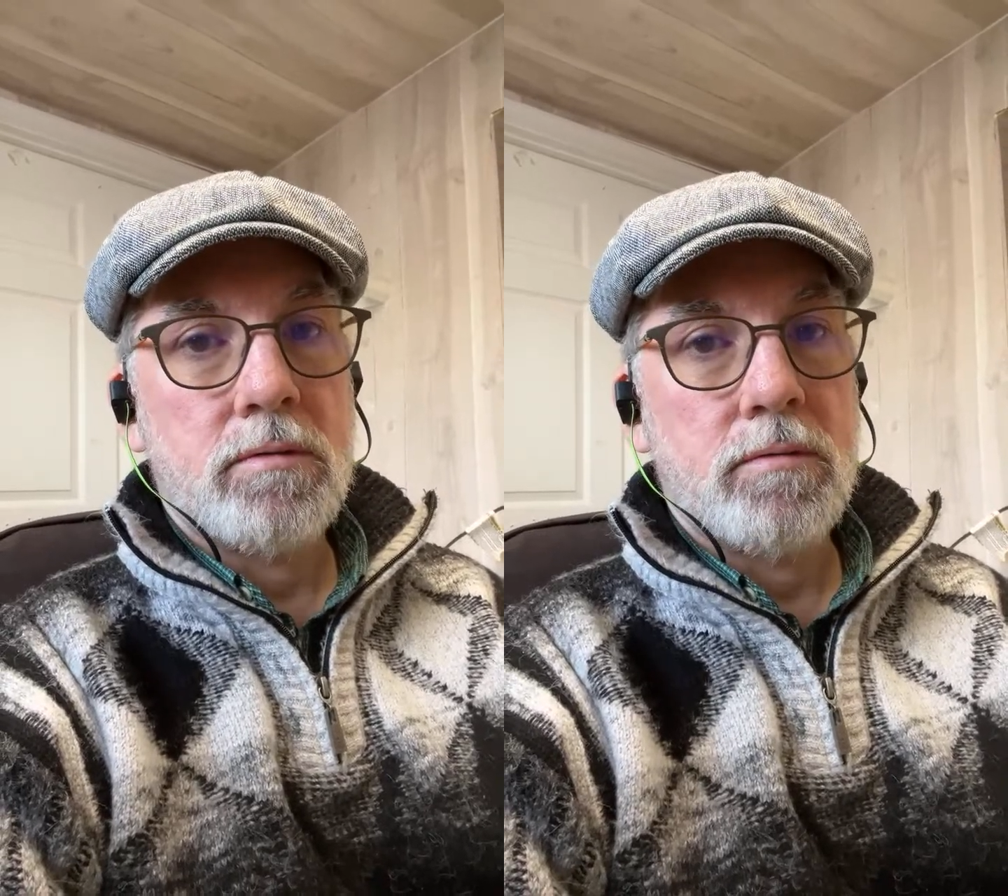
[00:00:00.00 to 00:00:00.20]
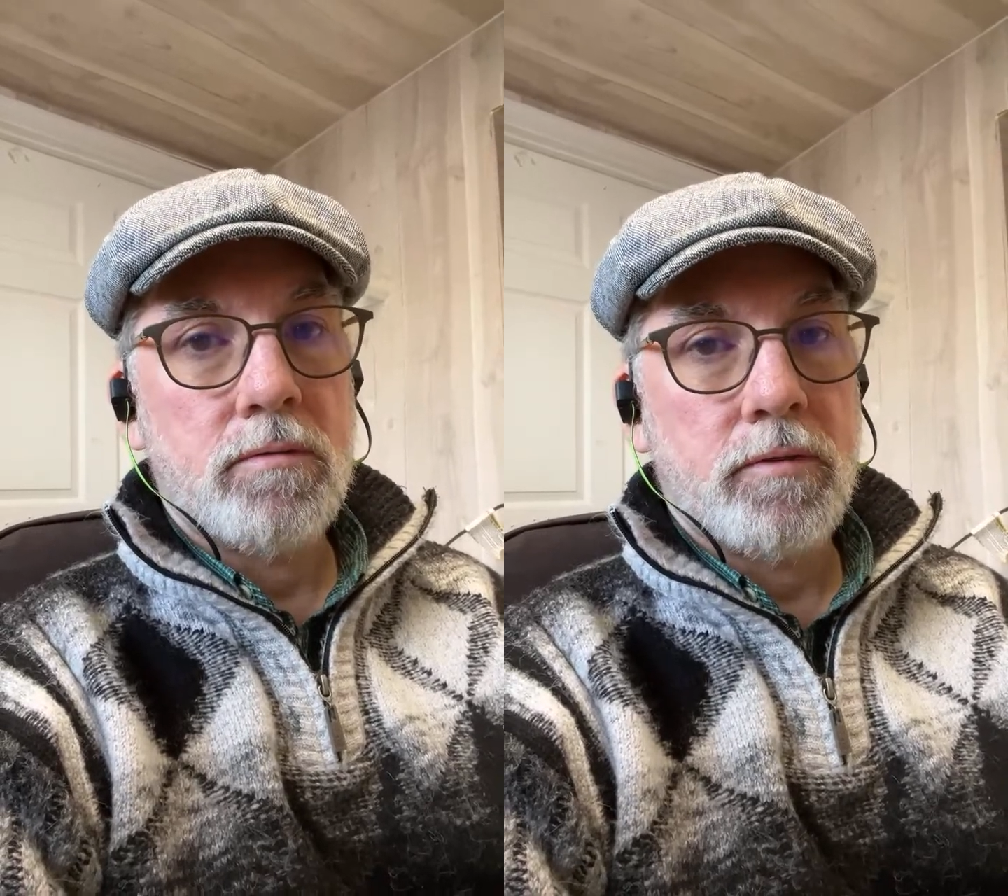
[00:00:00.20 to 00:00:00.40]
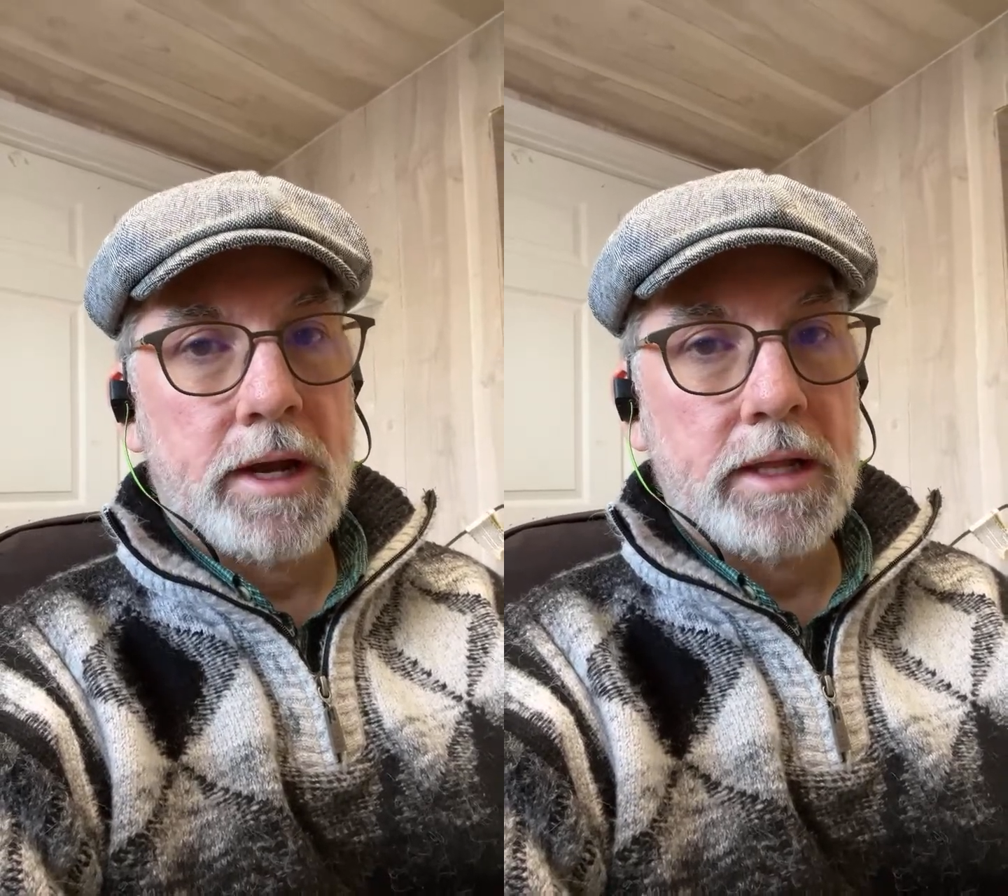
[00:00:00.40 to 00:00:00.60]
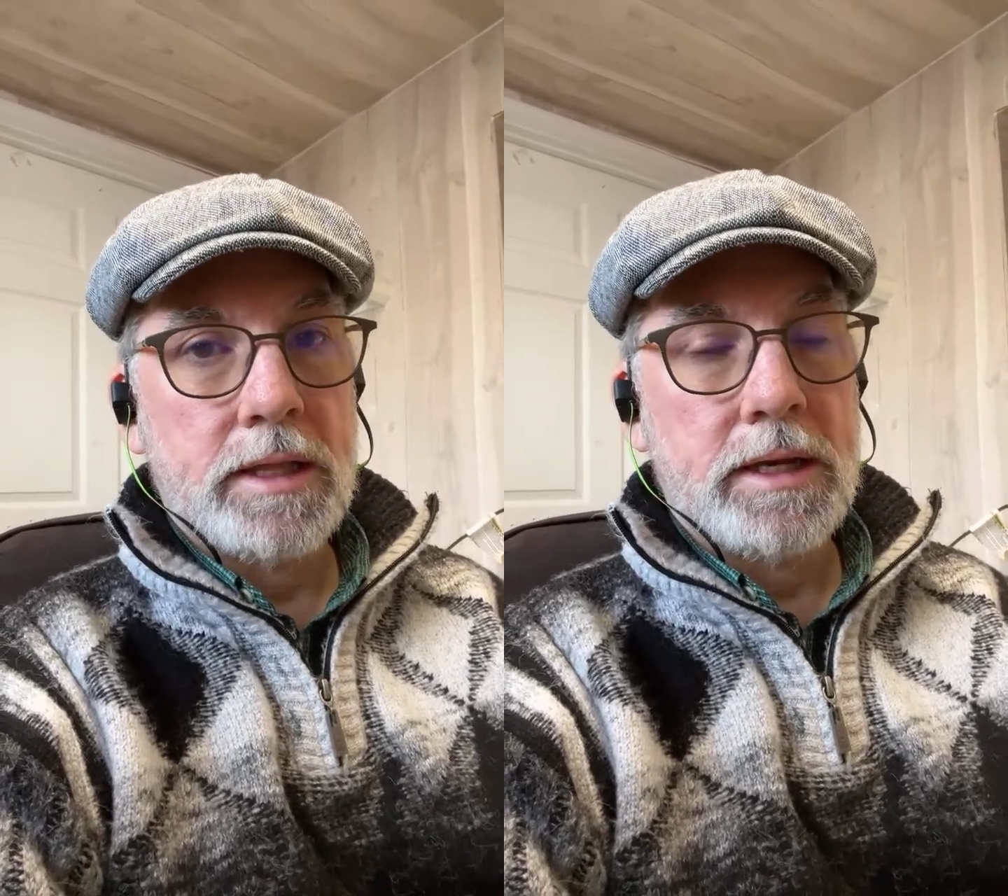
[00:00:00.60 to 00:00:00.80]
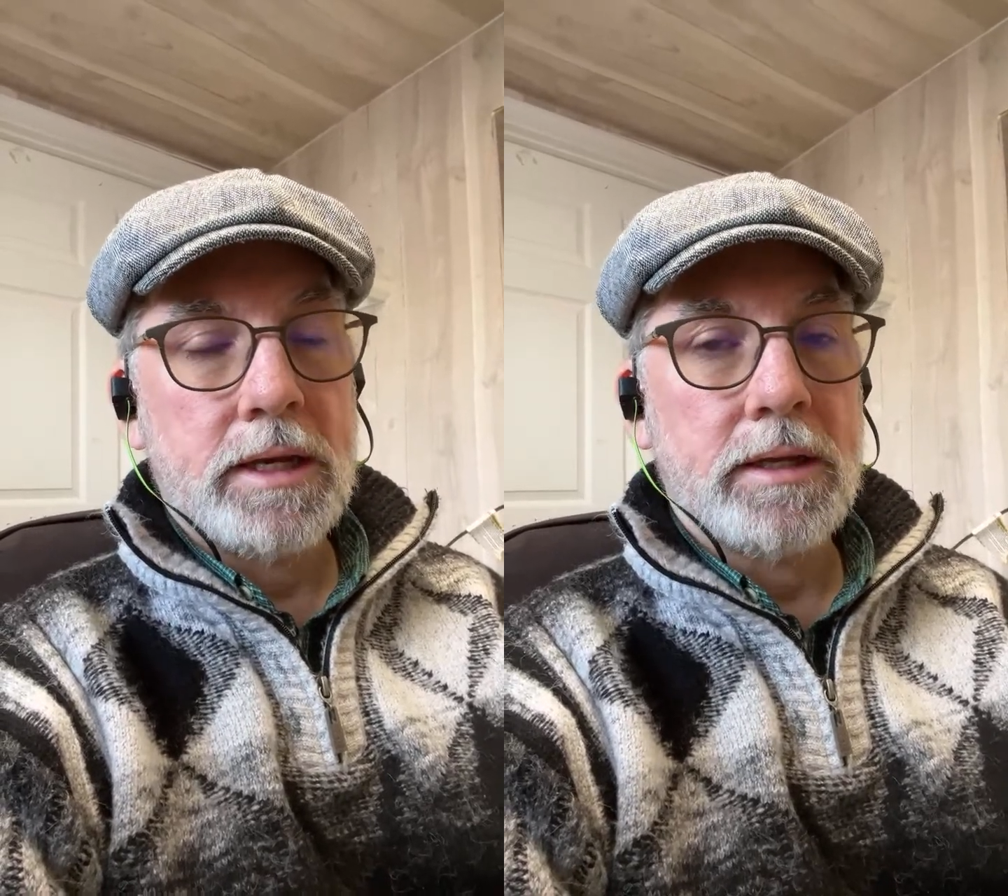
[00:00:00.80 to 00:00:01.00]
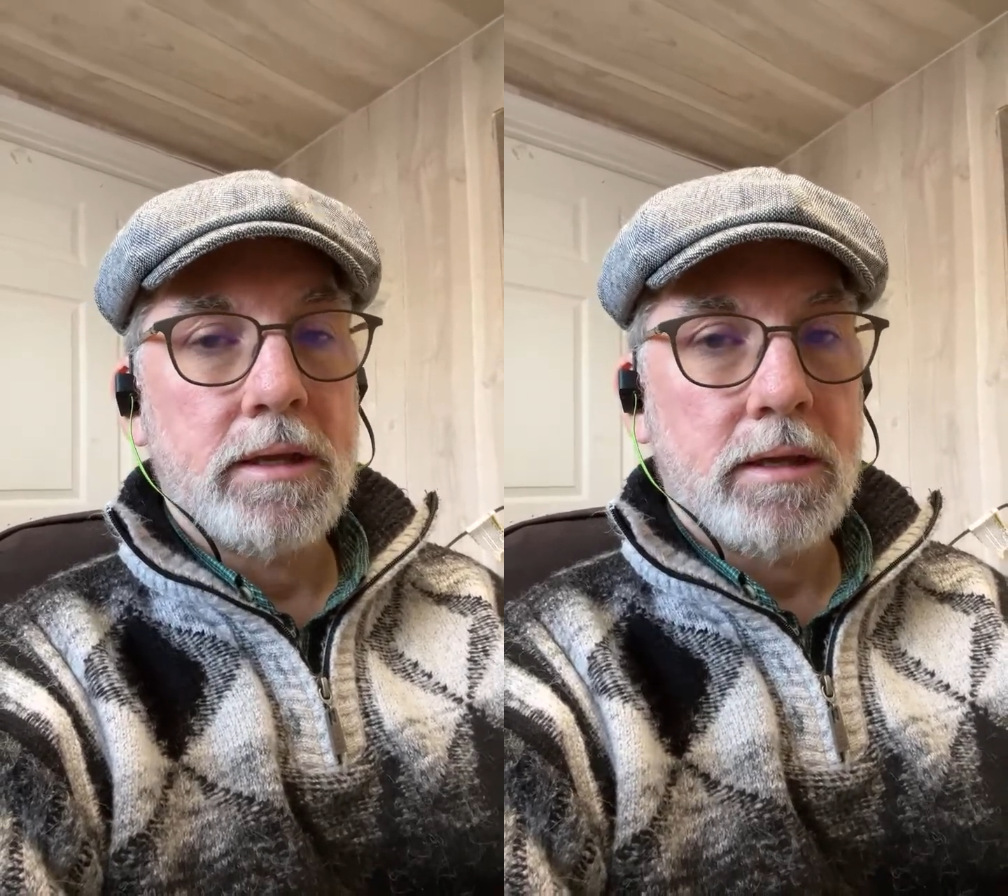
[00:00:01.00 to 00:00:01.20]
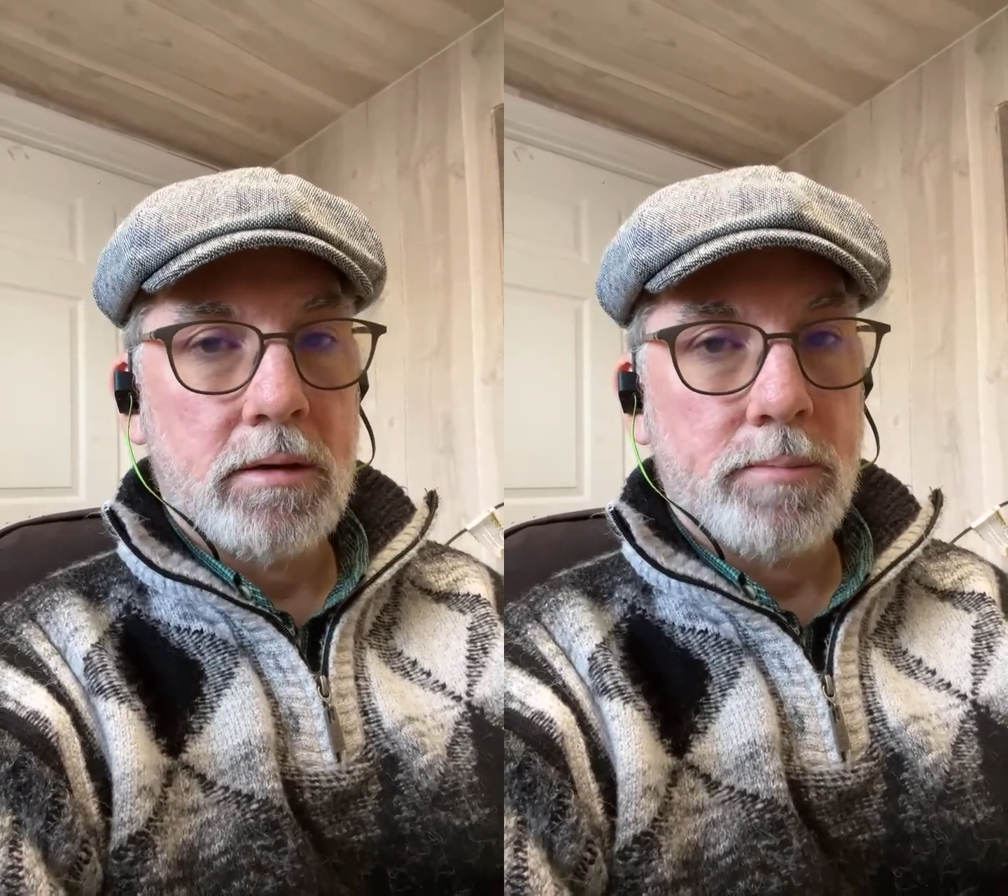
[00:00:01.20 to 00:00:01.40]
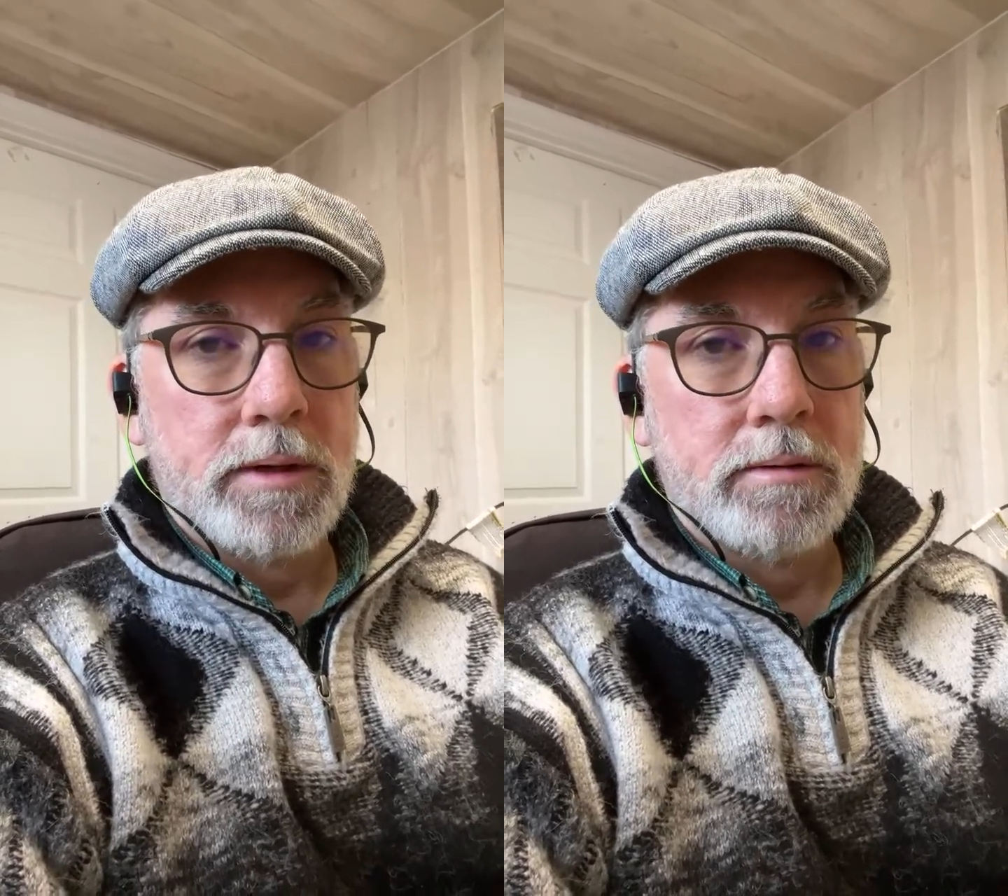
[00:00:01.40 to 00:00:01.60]
violating
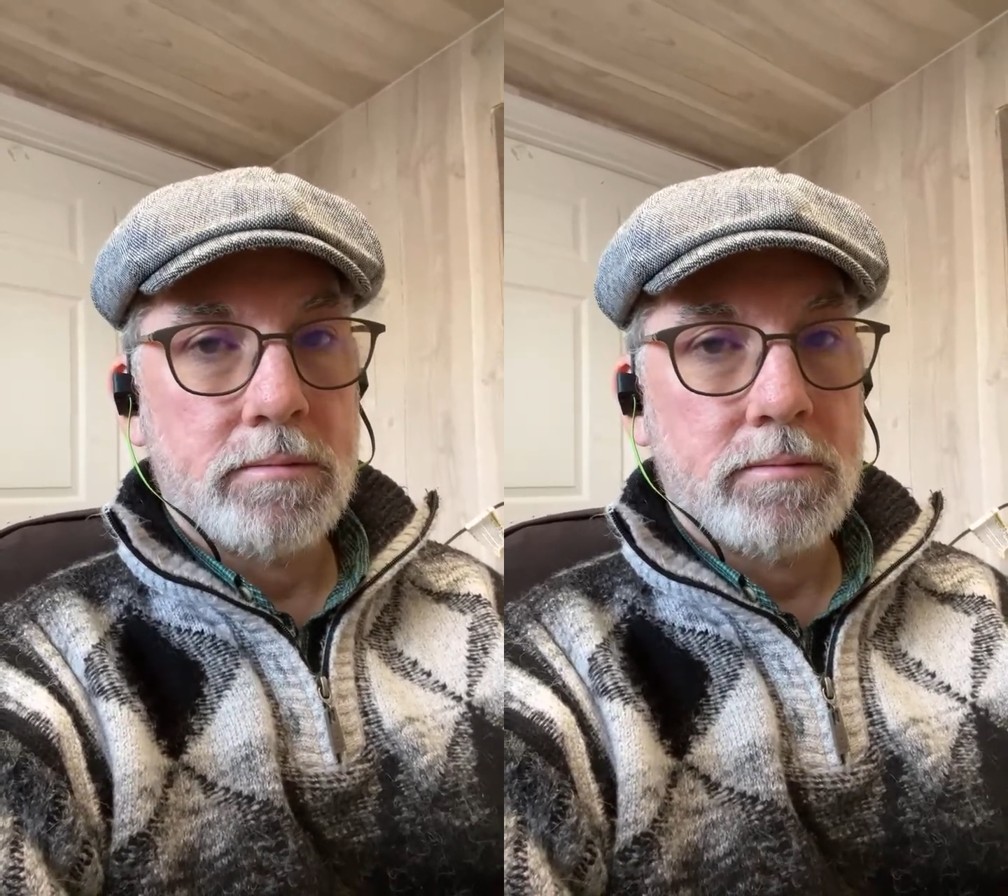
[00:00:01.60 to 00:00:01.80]
HIPAA,